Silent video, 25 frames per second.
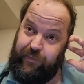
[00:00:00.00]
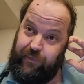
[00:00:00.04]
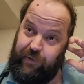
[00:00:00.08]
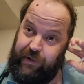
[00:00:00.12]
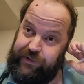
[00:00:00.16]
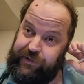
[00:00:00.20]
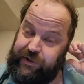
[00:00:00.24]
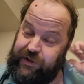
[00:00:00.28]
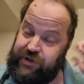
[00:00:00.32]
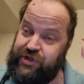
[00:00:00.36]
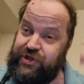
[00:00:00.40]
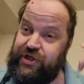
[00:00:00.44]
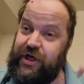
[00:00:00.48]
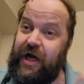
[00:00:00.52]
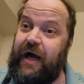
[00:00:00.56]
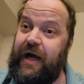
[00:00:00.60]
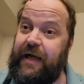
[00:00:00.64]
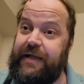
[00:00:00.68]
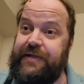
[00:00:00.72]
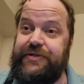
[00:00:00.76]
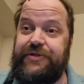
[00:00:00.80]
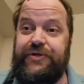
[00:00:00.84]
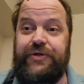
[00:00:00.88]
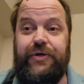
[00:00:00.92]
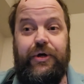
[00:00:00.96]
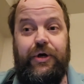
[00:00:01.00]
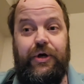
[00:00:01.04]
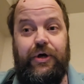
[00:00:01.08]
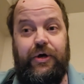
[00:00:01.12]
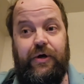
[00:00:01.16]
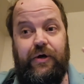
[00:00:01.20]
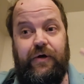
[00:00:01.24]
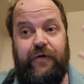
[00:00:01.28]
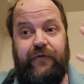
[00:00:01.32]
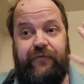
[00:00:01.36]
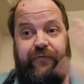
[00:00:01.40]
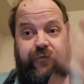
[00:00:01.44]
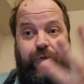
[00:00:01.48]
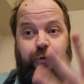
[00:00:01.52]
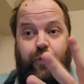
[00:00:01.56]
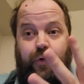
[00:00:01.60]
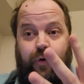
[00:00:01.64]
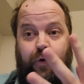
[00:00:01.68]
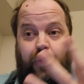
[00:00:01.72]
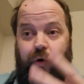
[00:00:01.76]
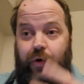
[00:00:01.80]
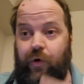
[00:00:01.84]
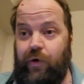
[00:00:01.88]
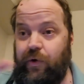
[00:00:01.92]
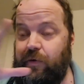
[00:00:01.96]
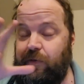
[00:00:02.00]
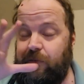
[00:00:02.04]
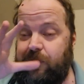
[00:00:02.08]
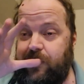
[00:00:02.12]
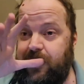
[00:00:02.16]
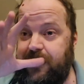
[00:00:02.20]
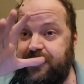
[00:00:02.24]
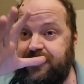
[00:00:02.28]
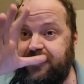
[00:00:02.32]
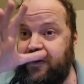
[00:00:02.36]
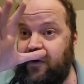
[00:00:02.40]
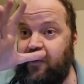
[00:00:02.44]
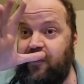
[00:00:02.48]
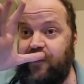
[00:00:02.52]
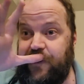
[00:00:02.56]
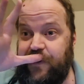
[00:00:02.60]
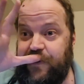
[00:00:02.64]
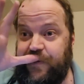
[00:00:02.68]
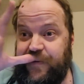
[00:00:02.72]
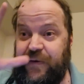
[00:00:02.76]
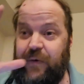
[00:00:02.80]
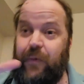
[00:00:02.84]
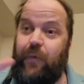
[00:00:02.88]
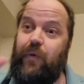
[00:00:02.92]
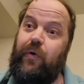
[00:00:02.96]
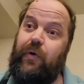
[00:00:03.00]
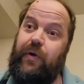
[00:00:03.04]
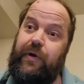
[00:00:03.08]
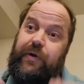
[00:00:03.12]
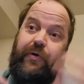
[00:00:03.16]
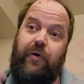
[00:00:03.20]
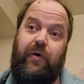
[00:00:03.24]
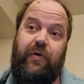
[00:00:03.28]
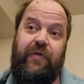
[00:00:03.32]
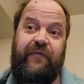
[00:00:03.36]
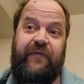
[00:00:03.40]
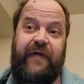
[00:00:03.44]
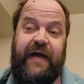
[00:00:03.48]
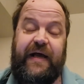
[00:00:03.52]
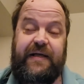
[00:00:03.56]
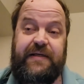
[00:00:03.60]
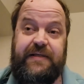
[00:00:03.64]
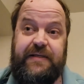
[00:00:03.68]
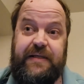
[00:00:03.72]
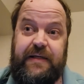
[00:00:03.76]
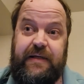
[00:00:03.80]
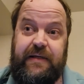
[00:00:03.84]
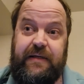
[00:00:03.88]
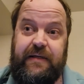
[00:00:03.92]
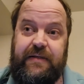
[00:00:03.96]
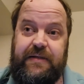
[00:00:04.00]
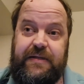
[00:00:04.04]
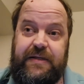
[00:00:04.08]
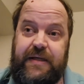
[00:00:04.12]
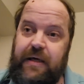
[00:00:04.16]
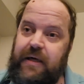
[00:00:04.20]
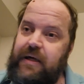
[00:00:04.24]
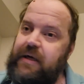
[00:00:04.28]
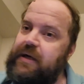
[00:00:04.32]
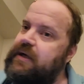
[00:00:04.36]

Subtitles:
want the shots for kids going to school and all the vaccines.